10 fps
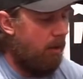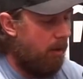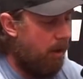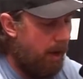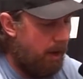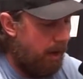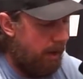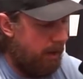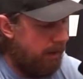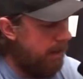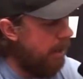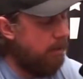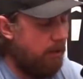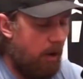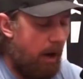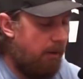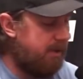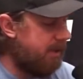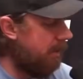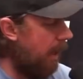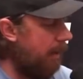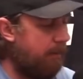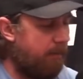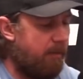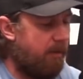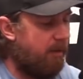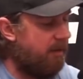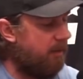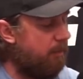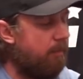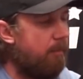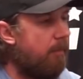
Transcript: which branch someone was in, how many times they got deployed. Just